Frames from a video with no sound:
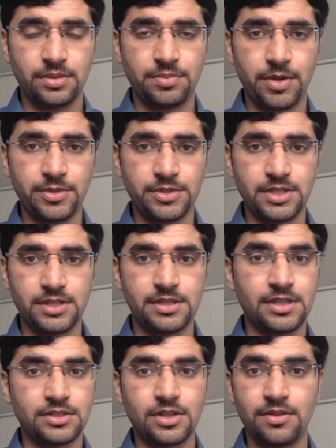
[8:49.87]
purposes
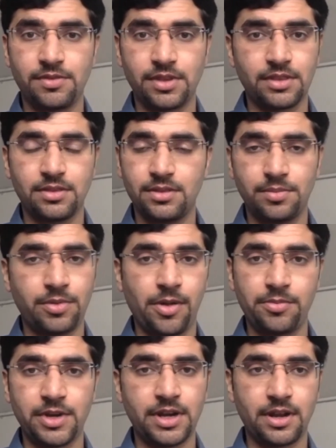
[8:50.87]
and solving the
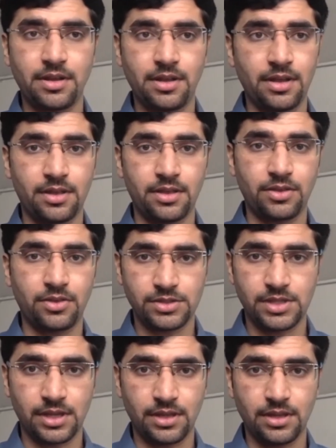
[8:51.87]
problem that you're saying